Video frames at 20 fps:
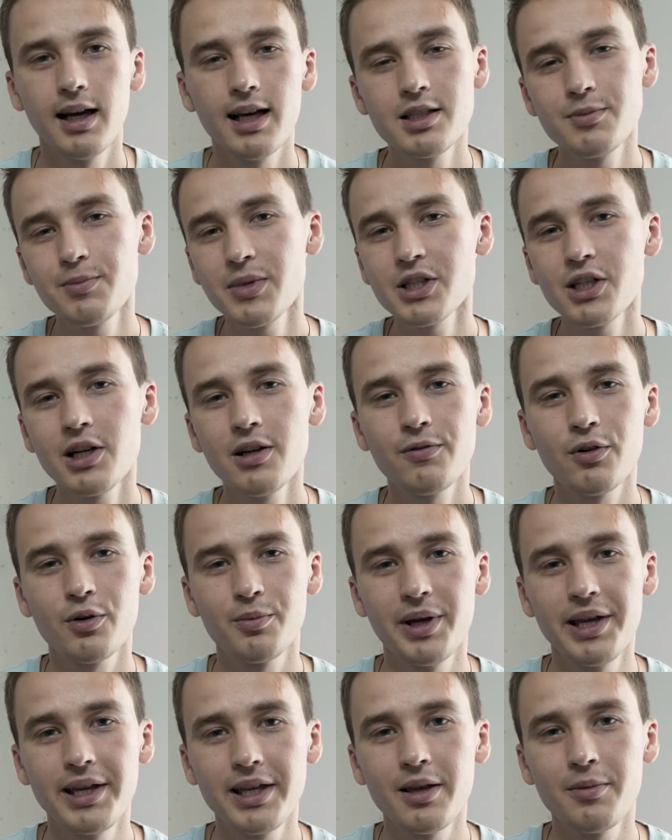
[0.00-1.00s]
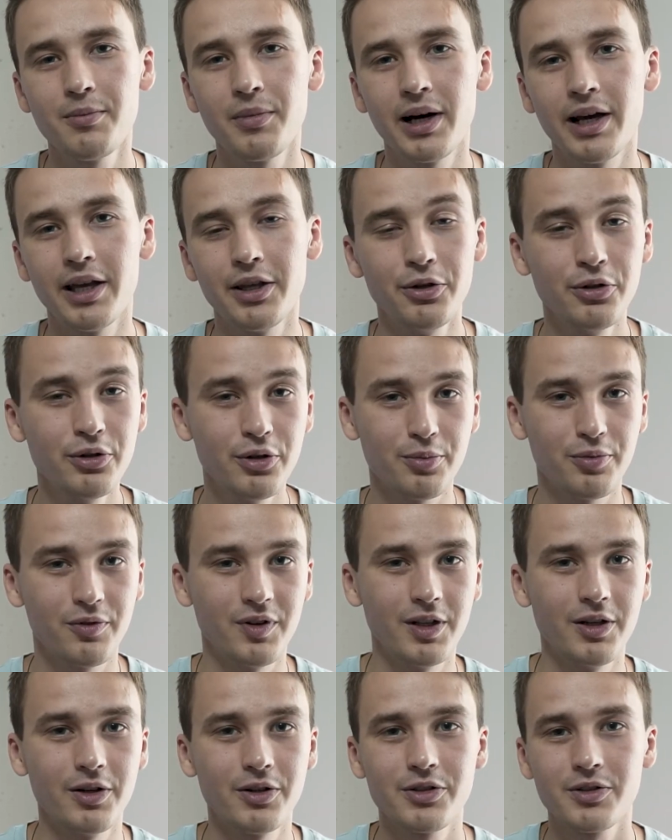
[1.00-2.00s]
especially for making my YouTube
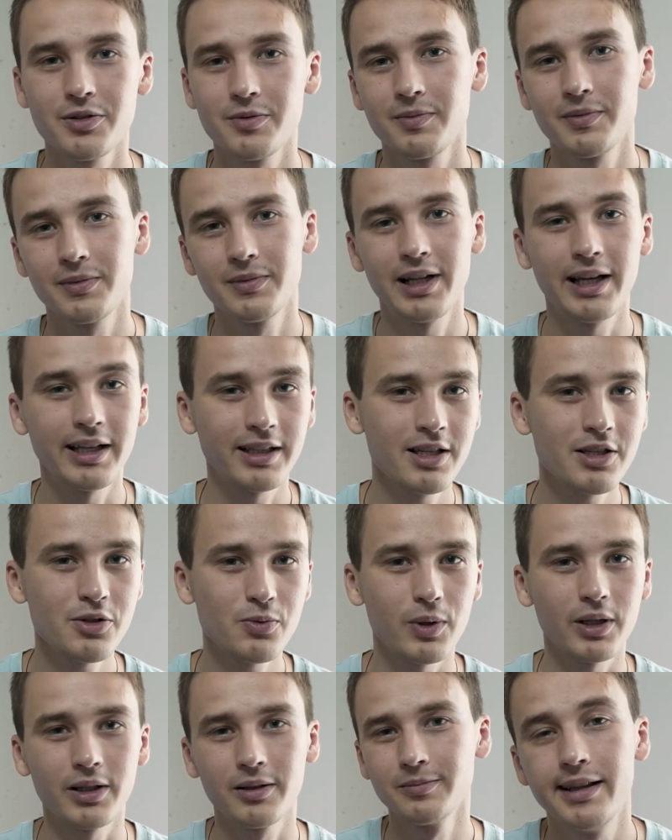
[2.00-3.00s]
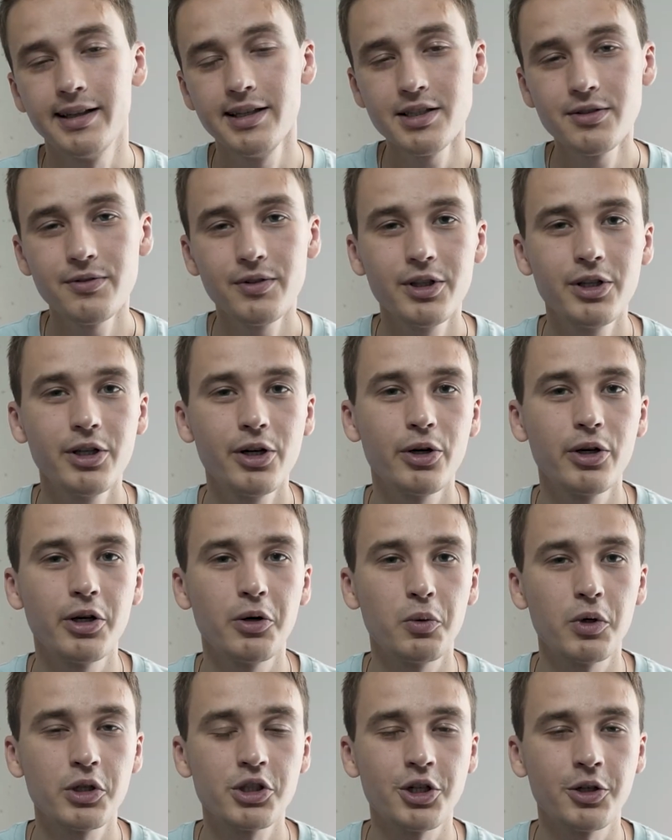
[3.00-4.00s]
videos, like this one. This video you're
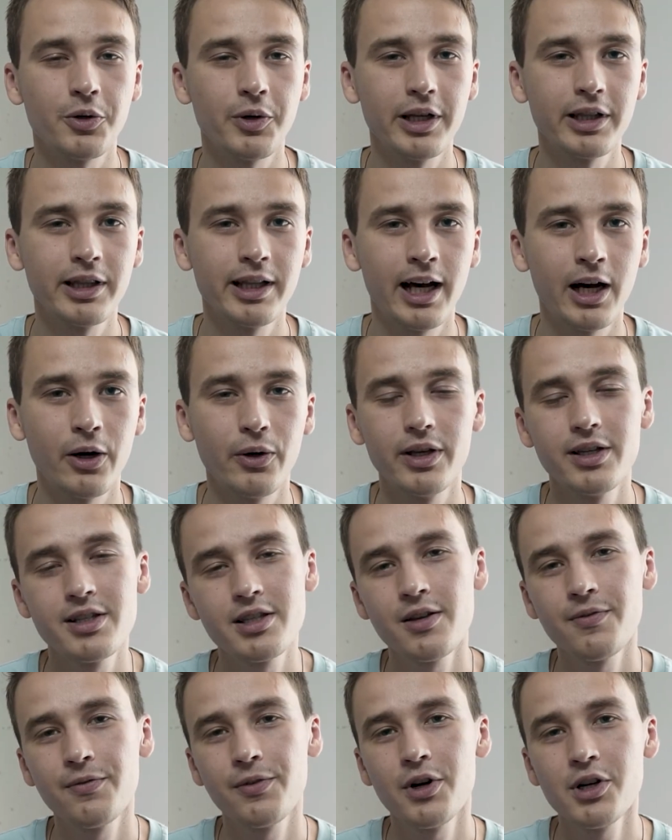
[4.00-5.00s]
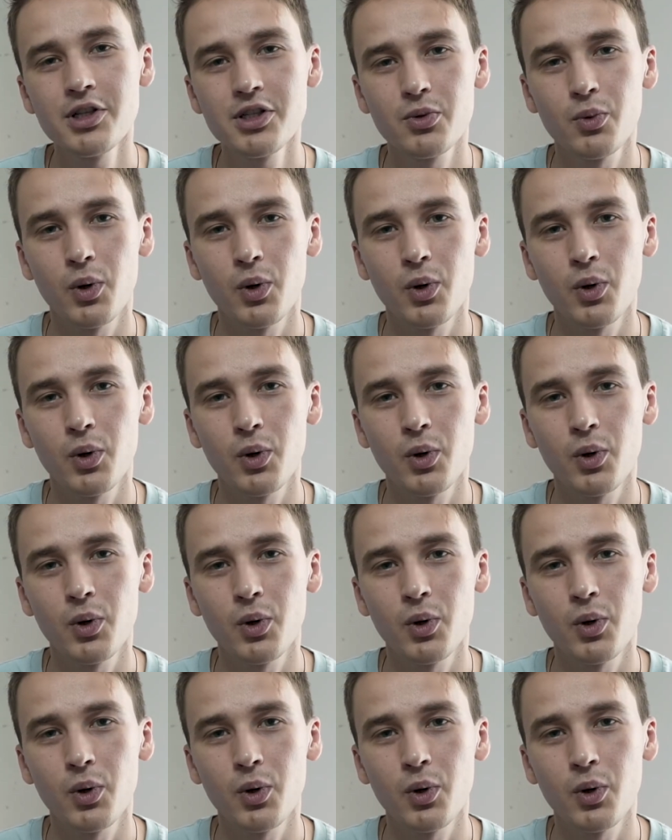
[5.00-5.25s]
watching right now is the first